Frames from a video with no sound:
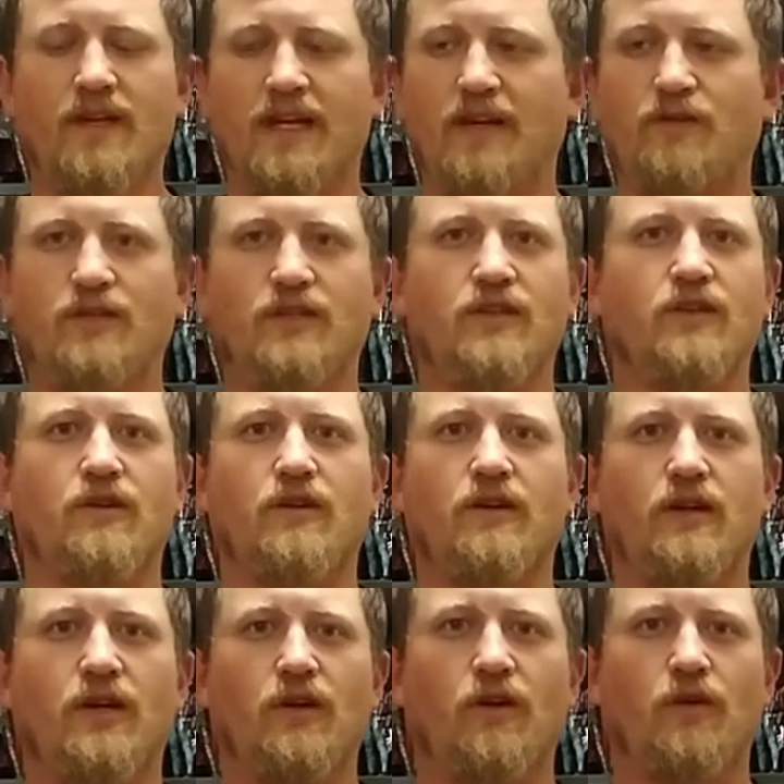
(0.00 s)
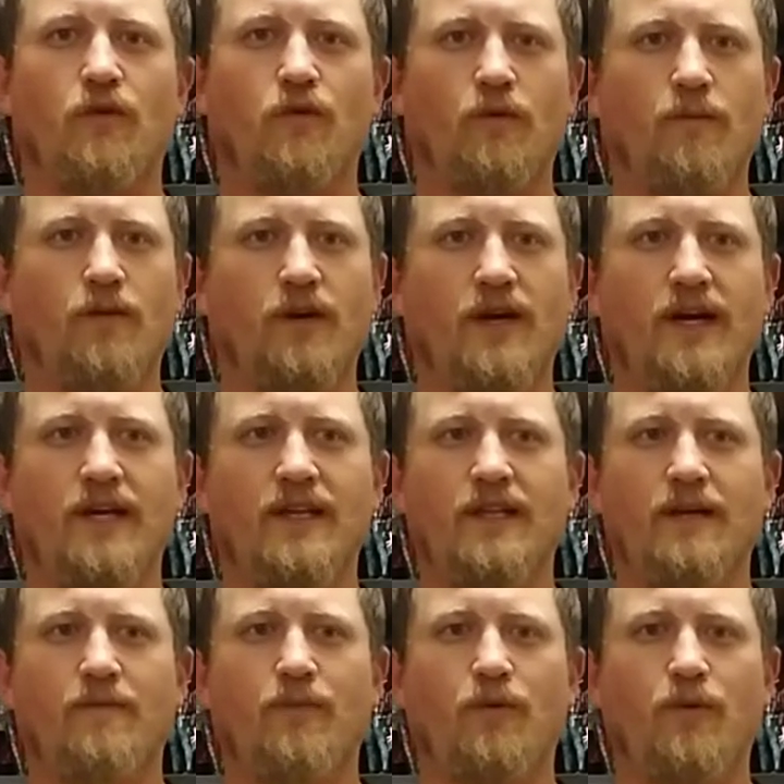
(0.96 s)
He was just a you know normal guy at
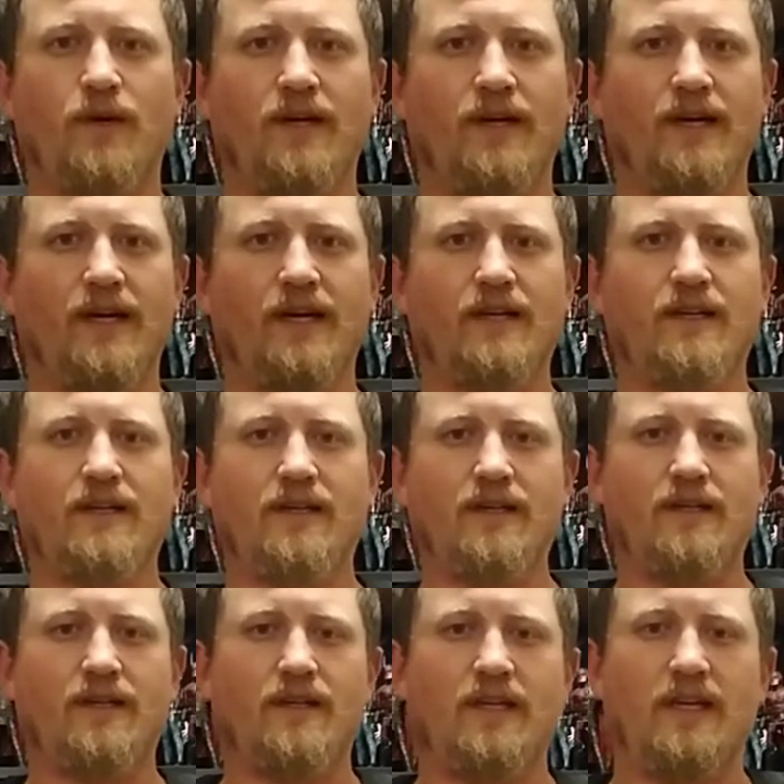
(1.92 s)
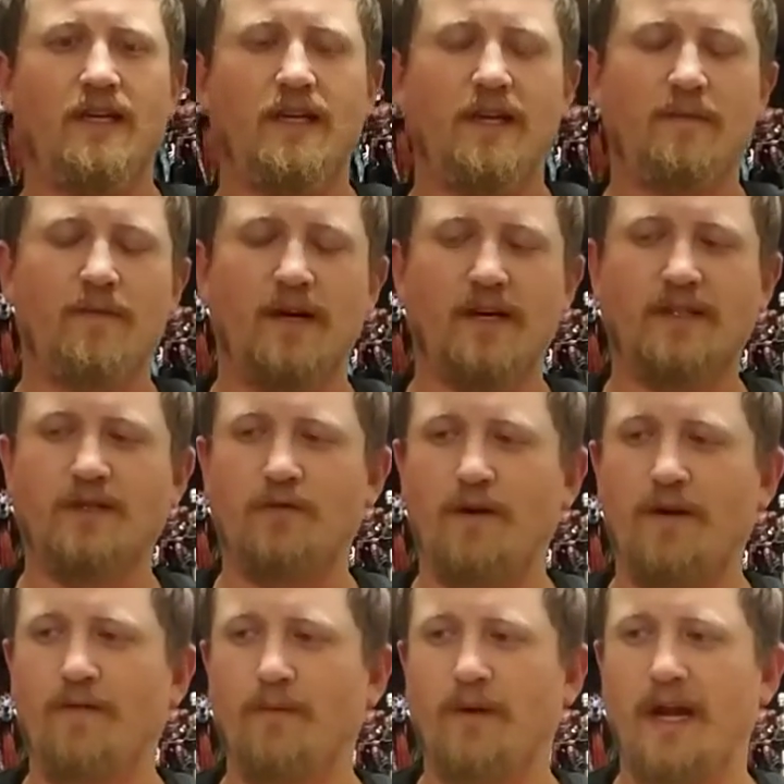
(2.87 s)
that point, and, got, and he passed
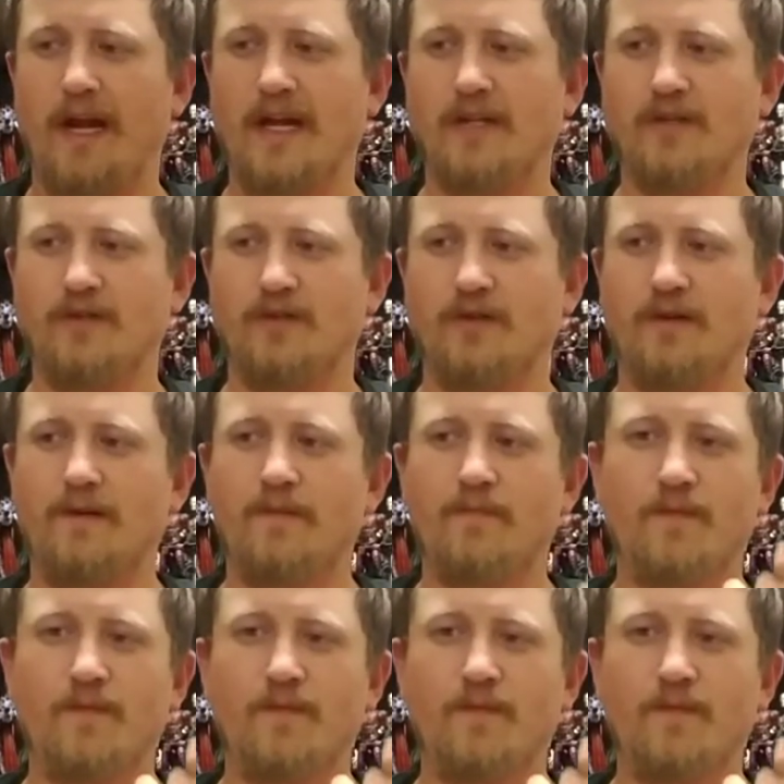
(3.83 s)
away from cancer.